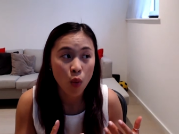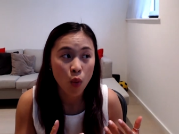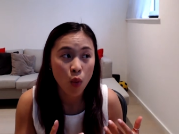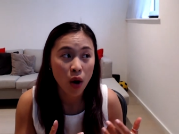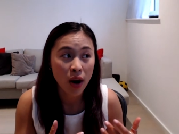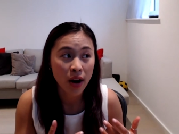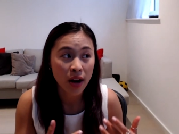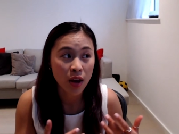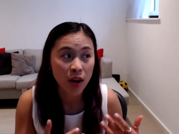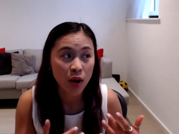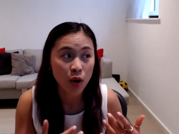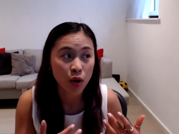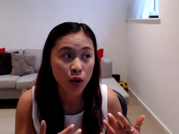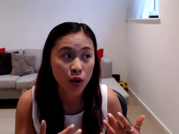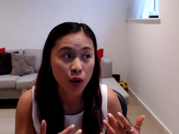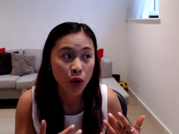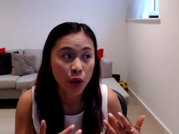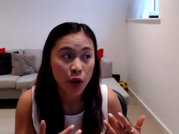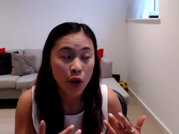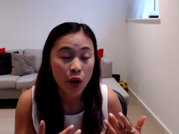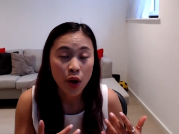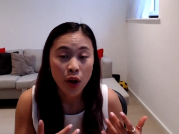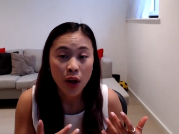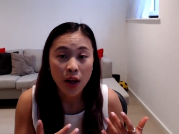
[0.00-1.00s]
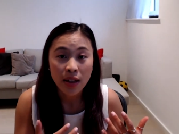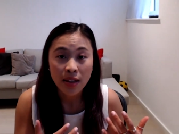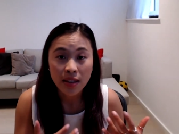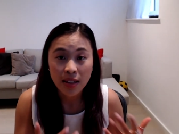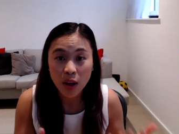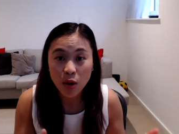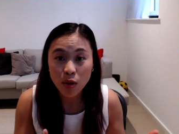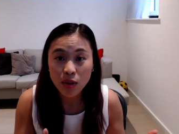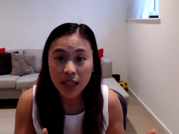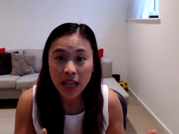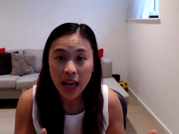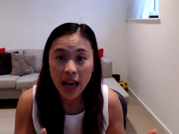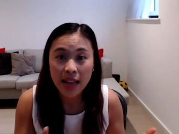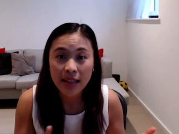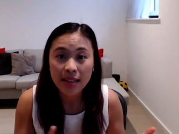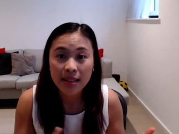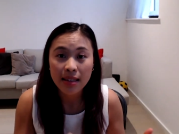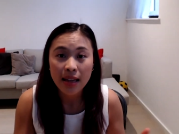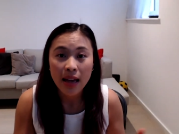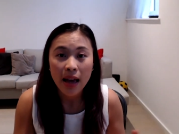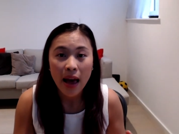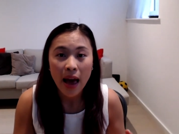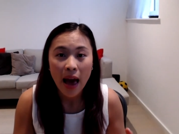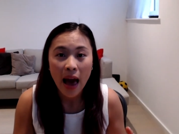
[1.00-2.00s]
what are your skill sets.
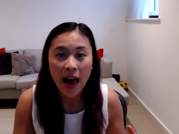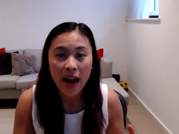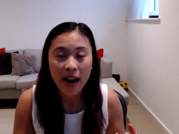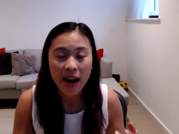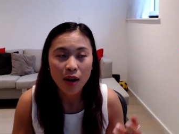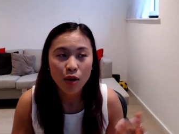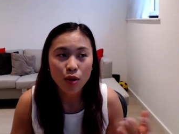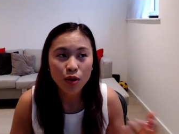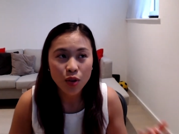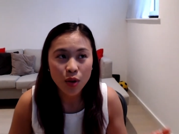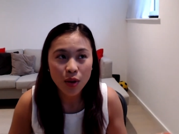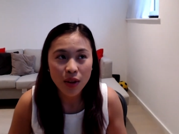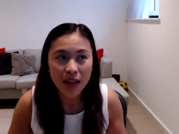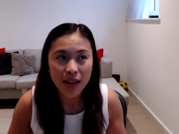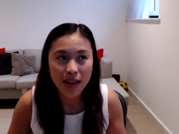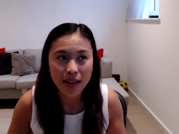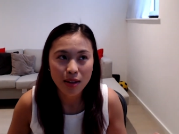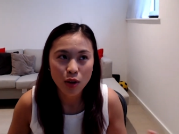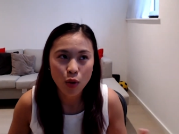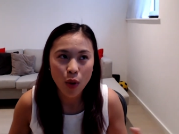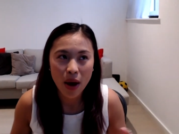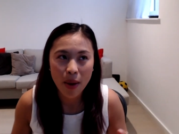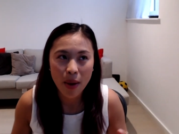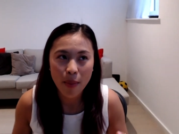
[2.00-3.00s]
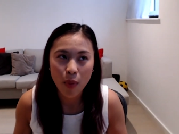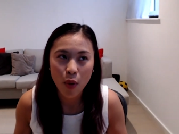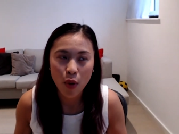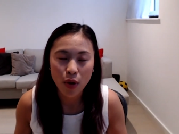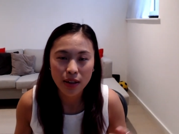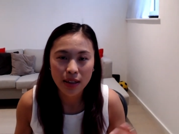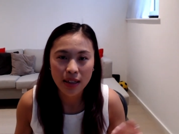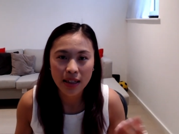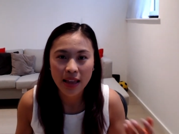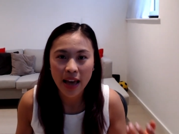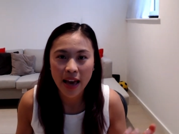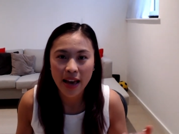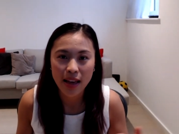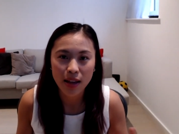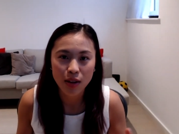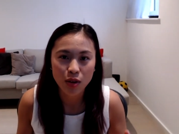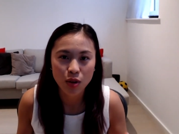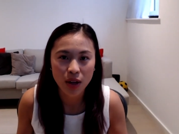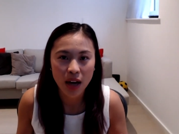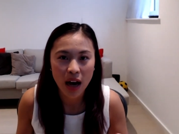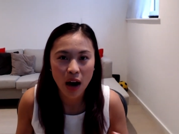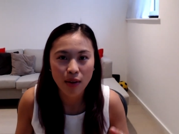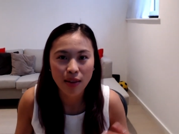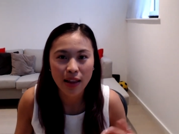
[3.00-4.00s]
And I also think it's quite important to take into
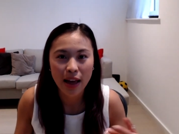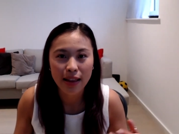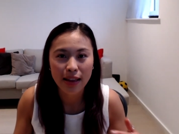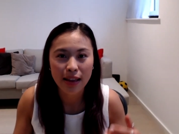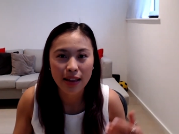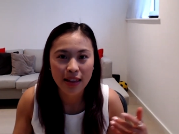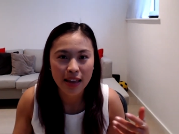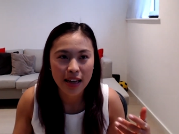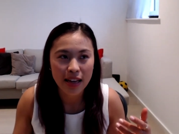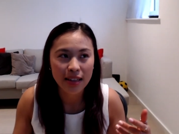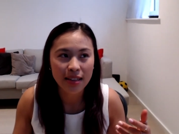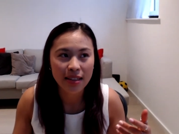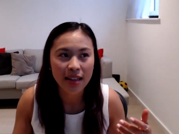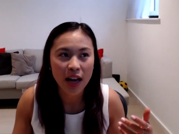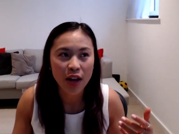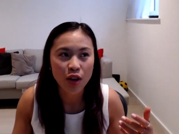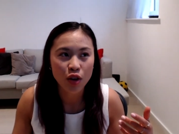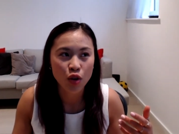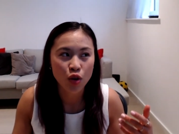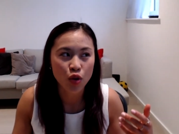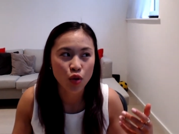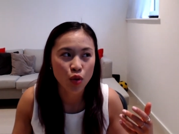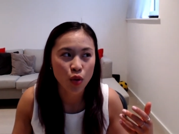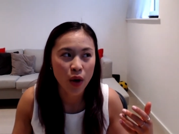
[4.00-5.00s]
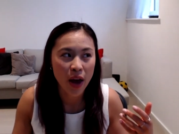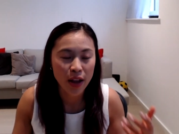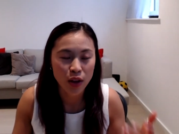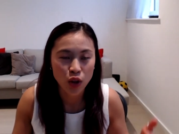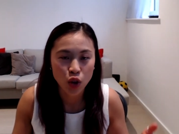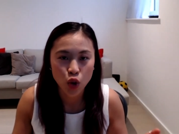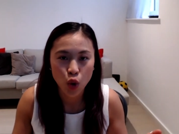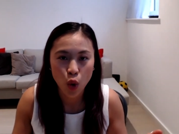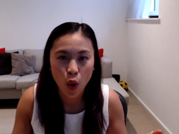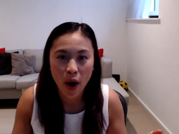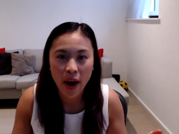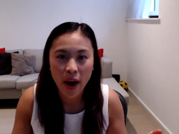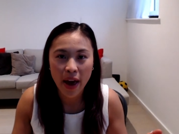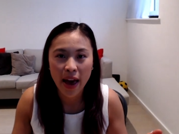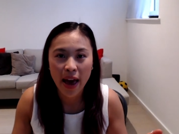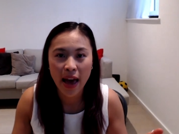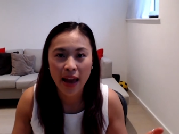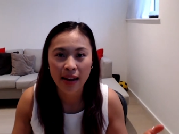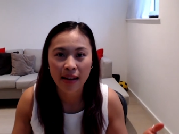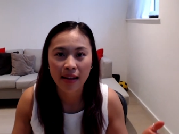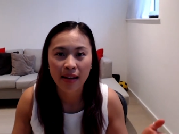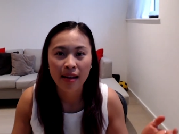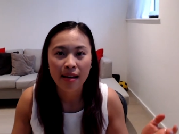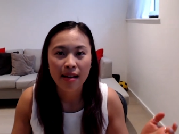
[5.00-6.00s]
account like the things that you enjoy
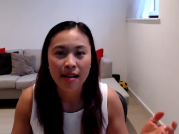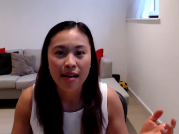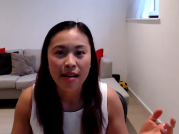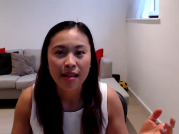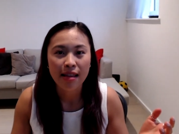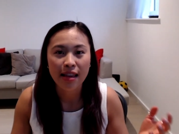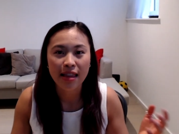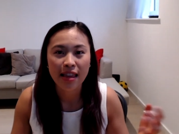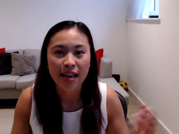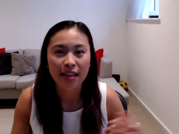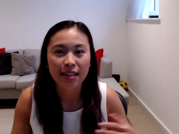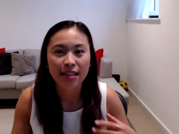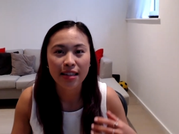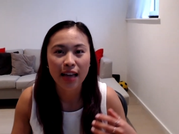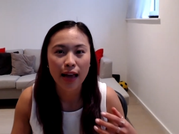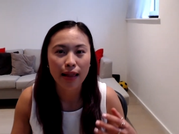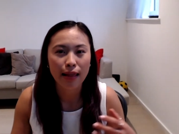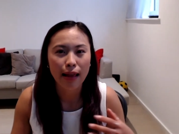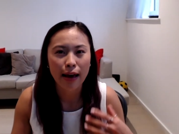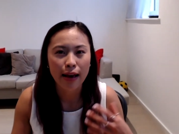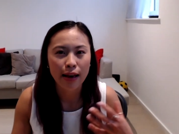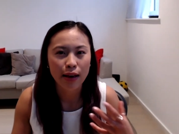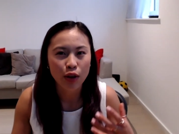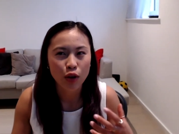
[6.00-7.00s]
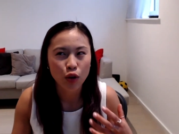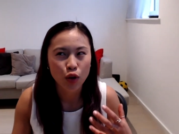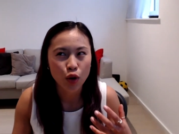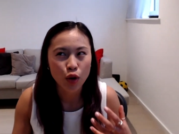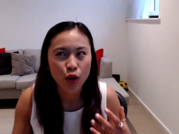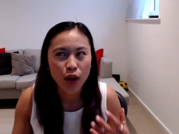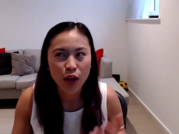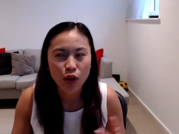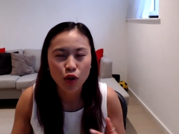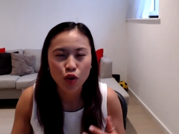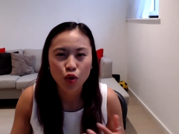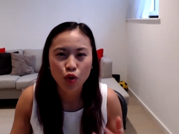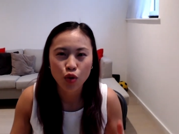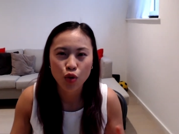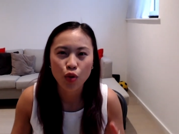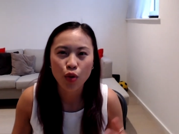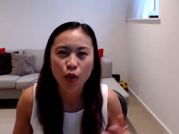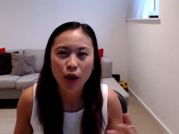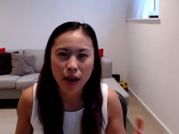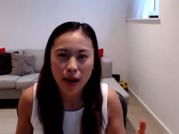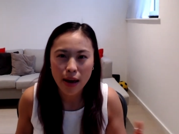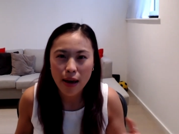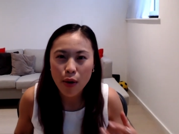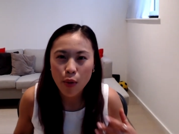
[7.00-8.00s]
and the things that like you can
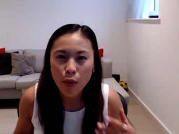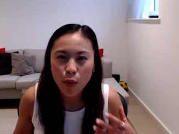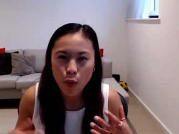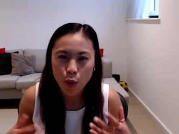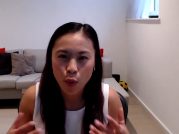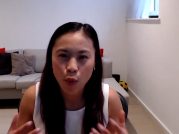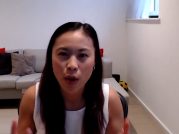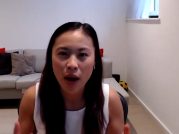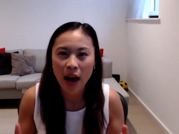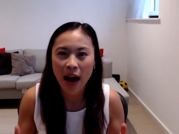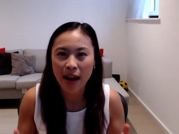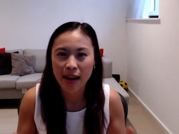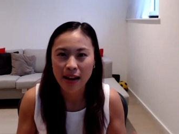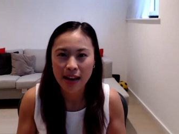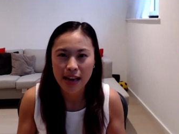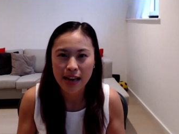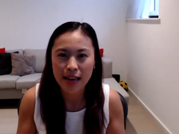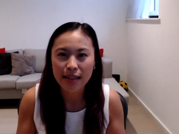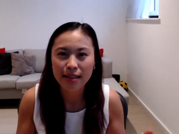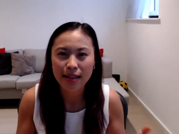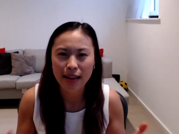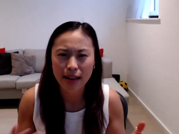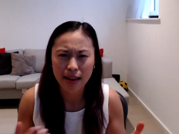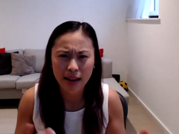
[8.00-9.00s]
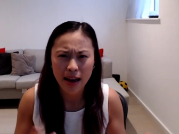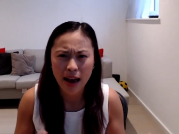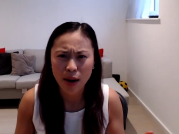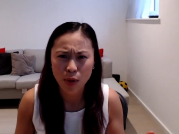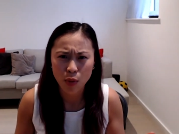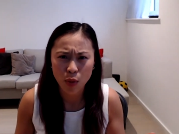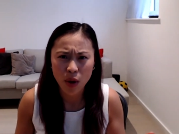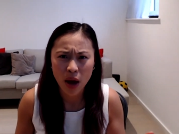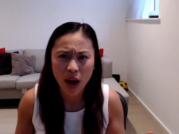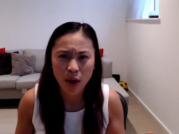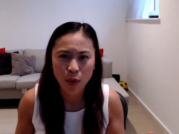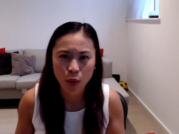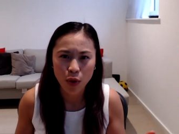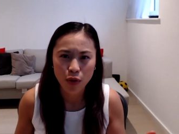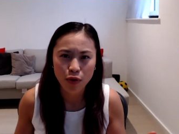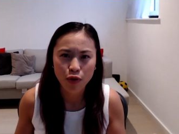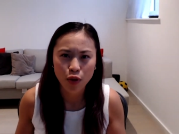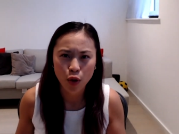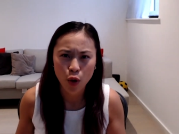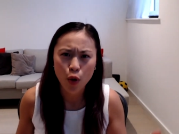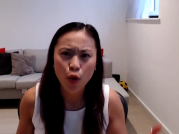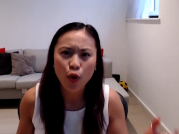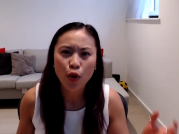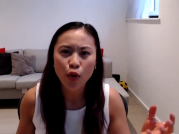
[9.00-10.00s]
do at ease, like, and with
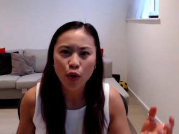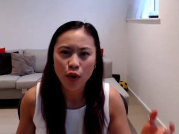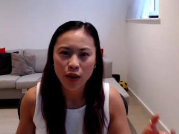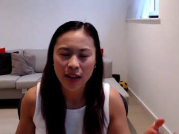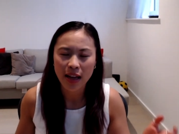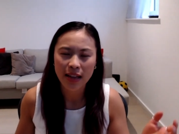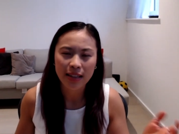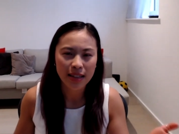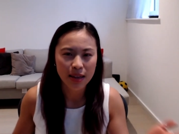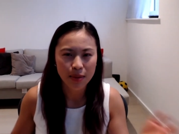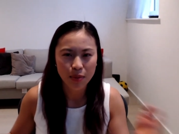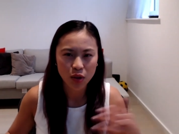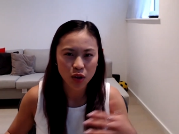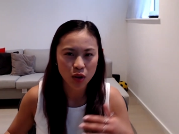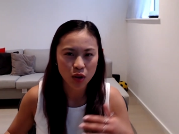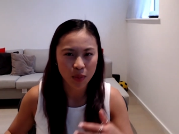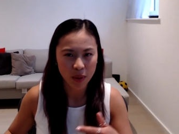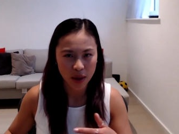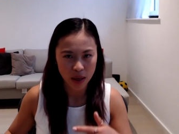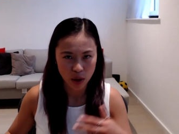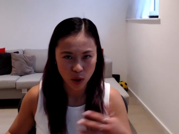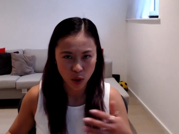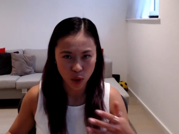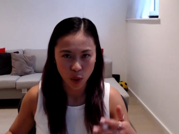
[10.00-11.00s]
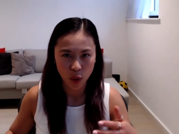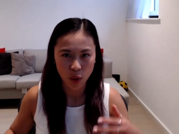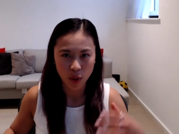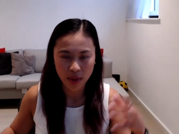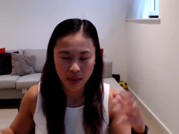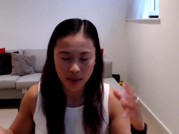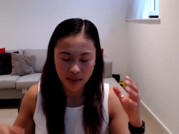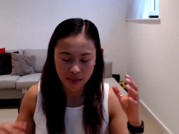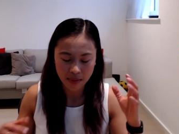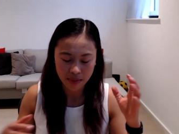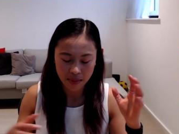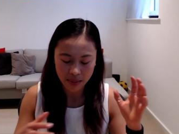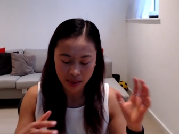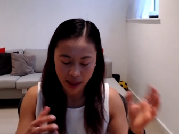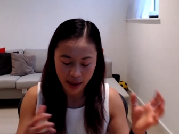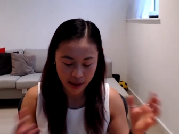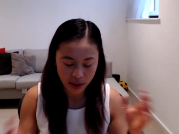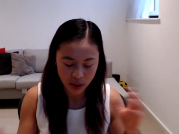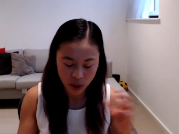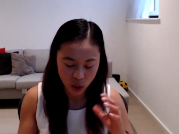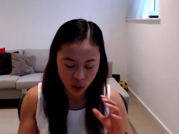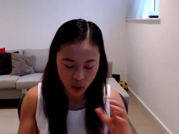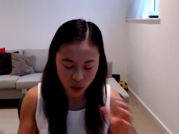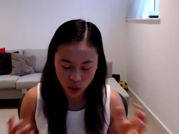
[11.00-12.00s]
flow. That seems to be, like
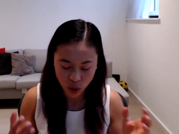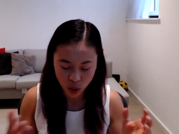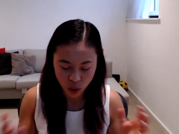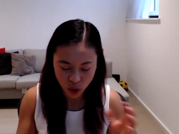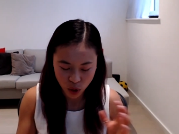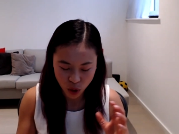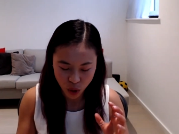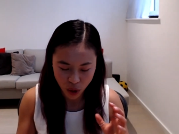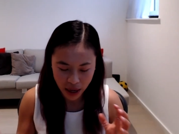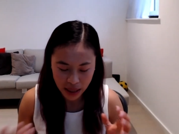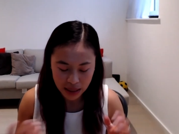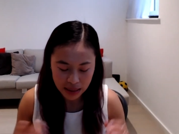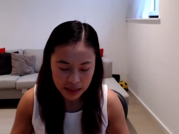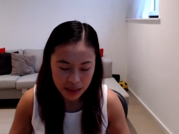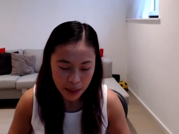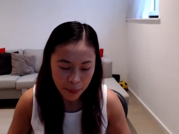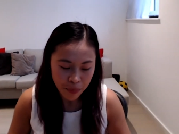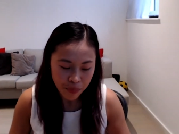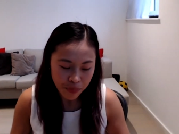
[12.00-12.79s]
your strengths.